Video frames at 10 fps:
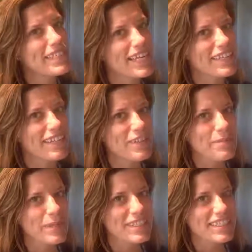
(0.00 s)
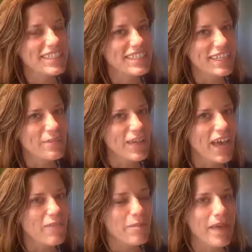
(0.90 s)
standing on the Baltic yeah. Sea. We
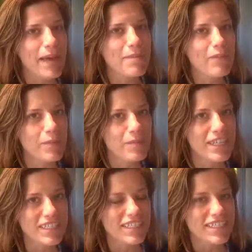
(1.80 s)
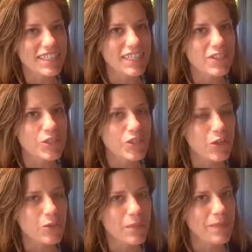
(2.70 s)
have a map of the Baltic Sea to
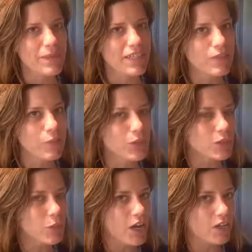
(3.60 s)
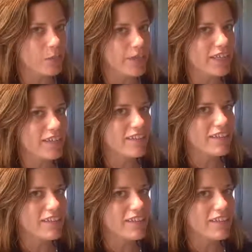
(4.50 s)
show the people in the World Water Week